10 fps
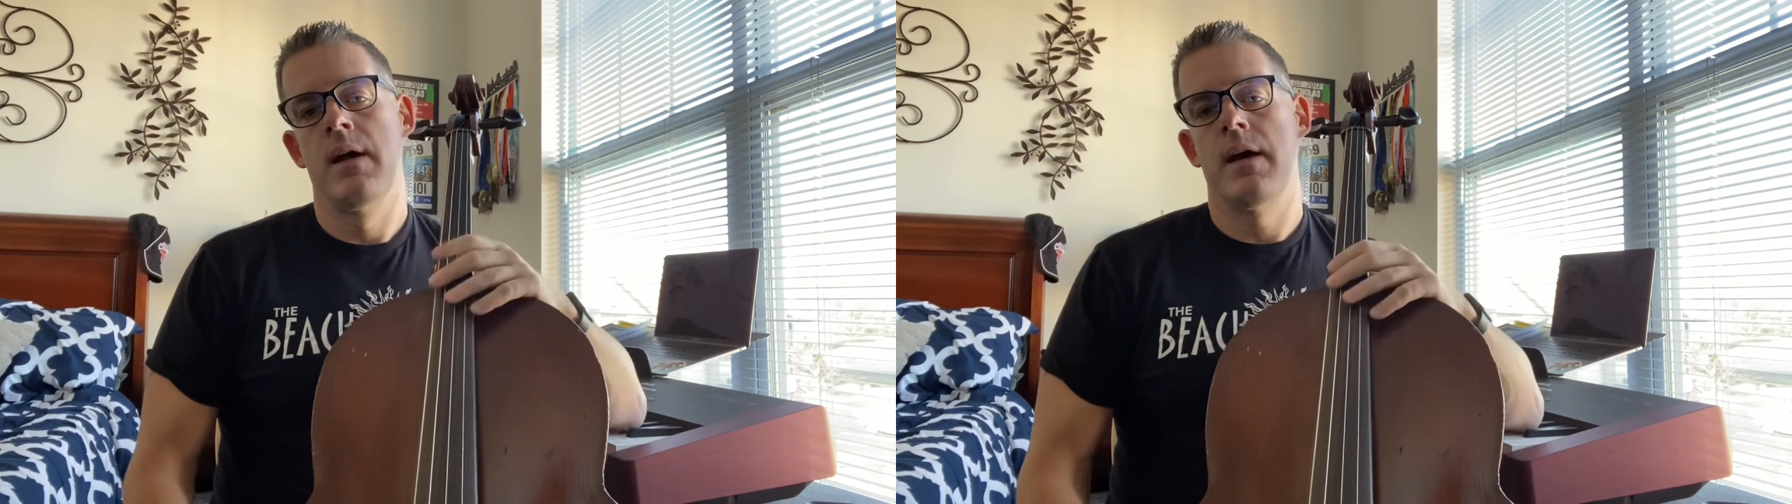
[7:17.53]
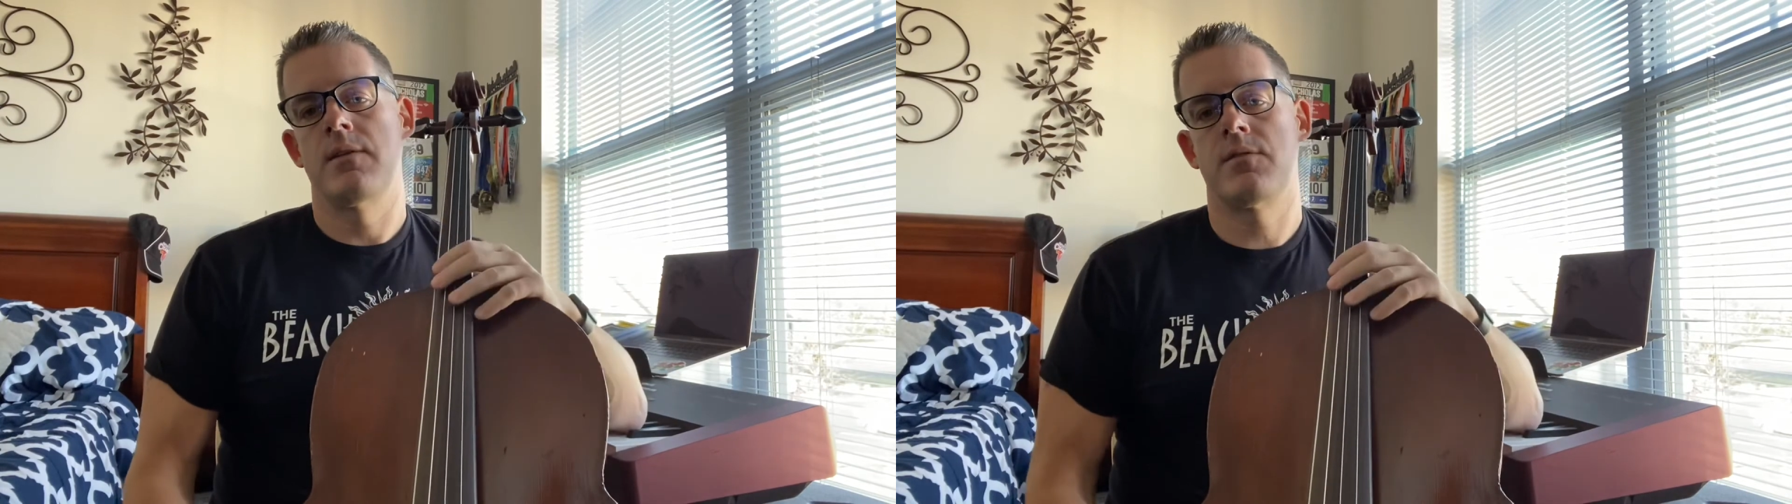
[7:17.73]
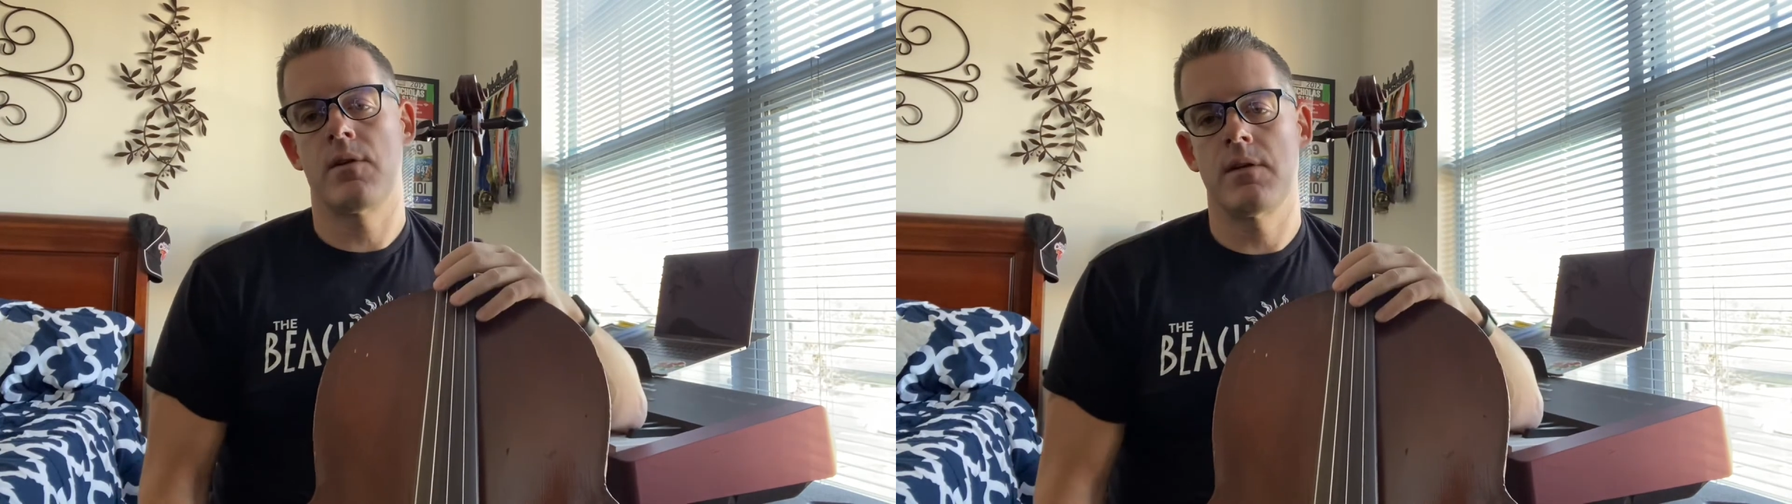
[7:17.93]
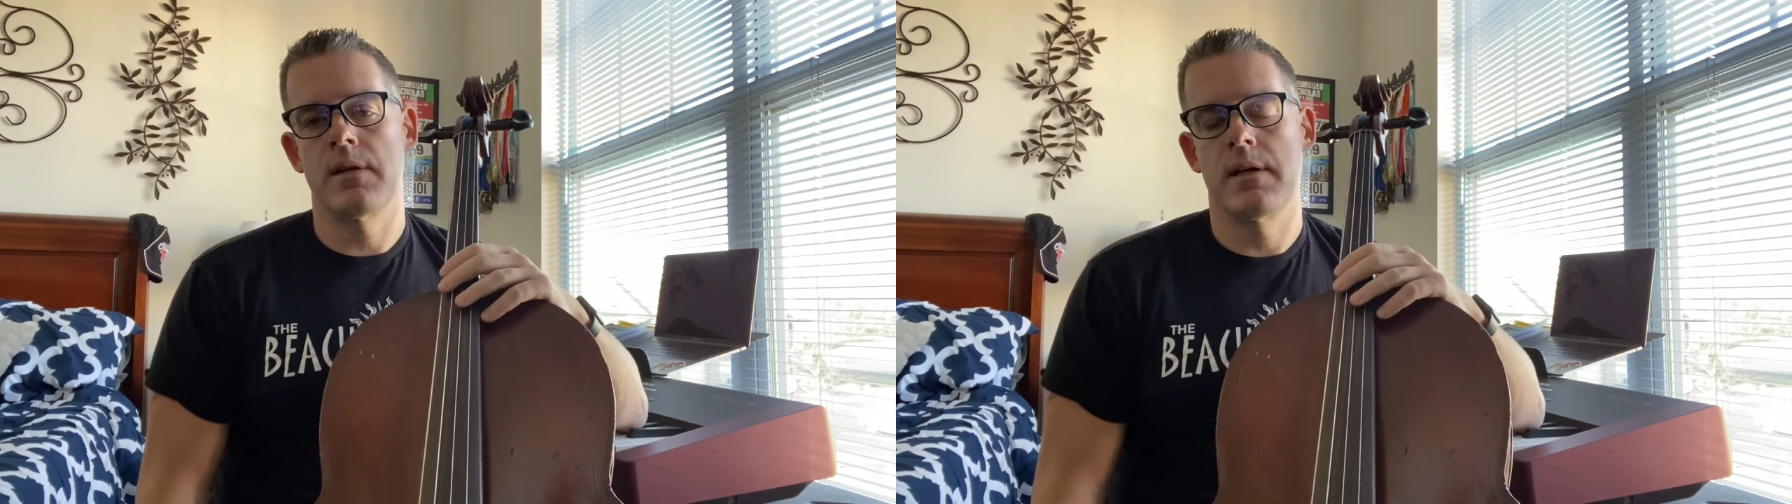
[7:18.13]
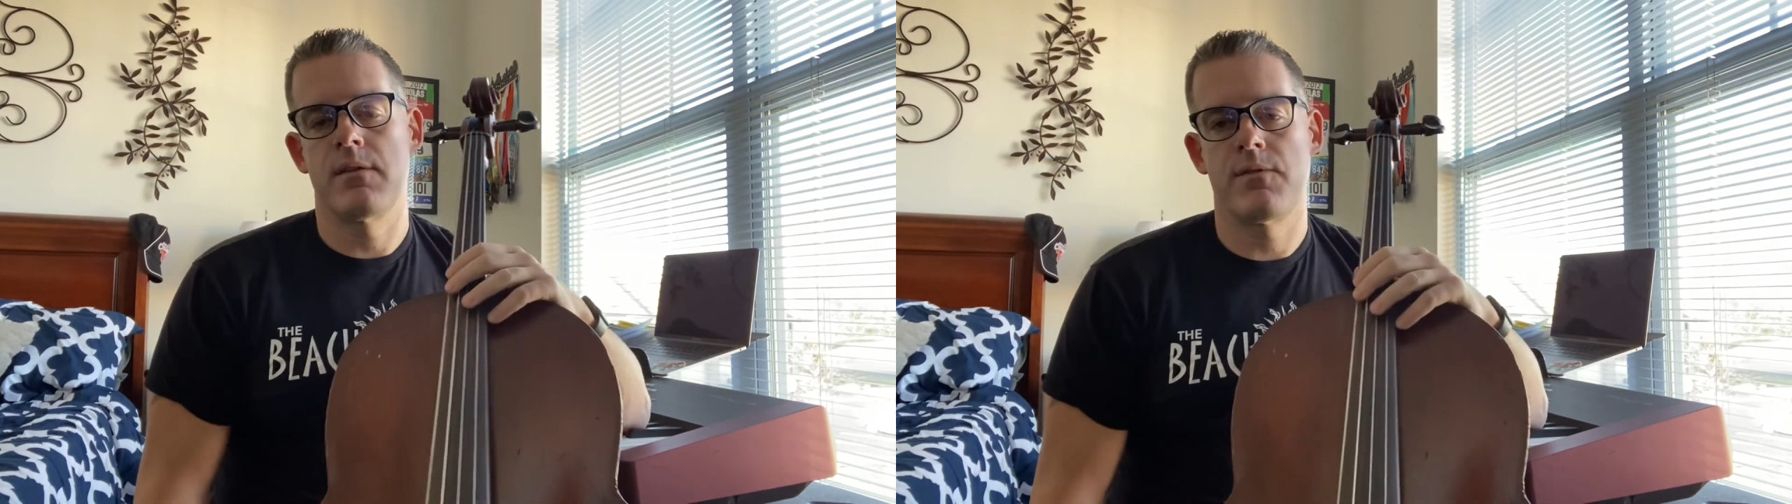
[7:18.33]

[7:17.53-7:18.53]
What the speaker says: and certainly